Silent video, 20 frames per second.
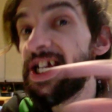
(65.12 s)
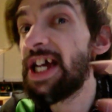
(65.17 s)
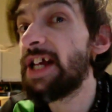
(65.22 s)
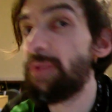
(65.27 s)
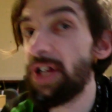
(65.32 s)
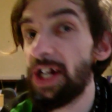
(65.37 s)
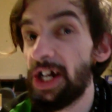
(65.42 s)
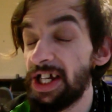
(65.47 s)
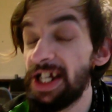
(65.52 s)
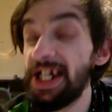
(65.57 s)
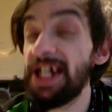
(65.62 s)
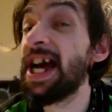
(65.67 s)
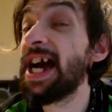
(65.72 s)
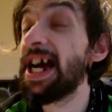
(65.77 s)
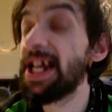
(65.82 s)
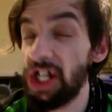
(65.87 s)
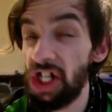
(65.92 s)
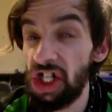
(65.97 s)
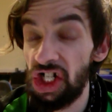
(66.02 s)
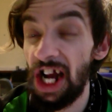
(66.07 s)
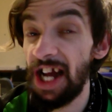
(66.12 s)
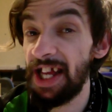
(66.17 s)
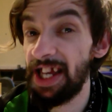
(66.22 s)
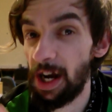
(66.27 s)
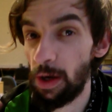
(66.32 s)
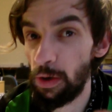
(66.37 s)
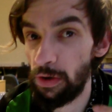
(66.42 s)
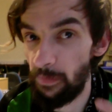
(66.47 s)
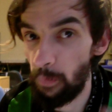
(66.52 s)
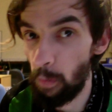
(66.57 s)
is because he kicked the shit
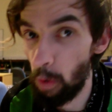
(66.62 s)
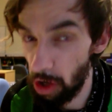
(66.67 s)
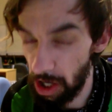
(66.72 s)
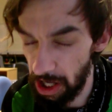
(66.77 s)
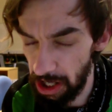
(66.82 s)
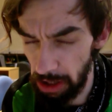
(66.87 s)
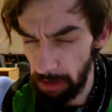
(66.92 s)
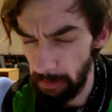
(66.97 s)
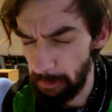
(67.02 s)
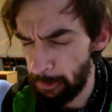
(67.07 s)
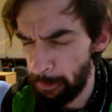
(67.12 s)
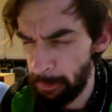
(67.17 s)
out of Warrington.